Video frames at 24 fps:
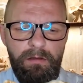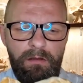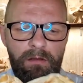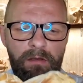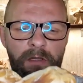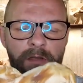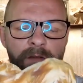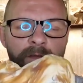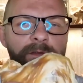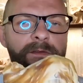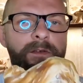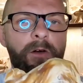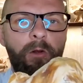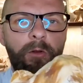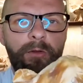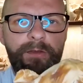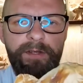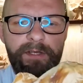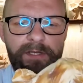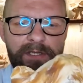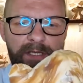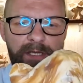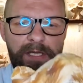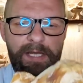unfold
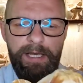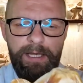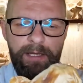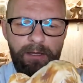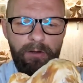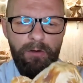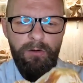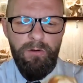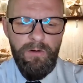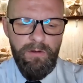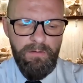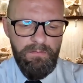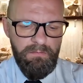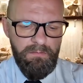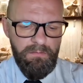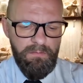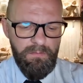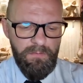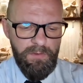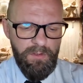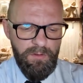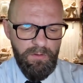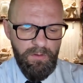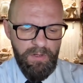this leg or
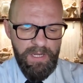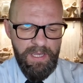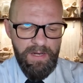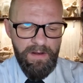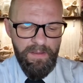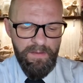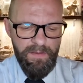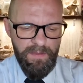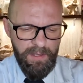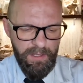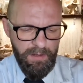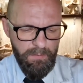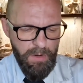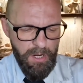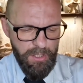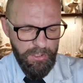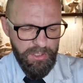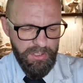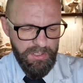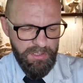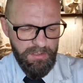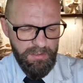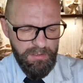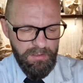do anything
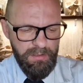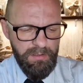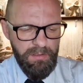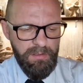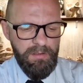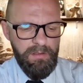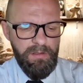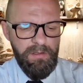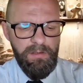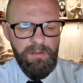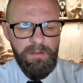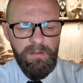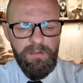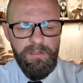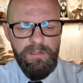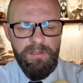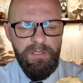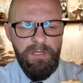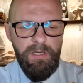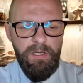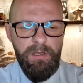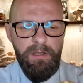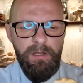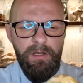much there's
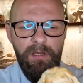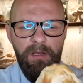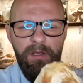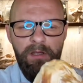a,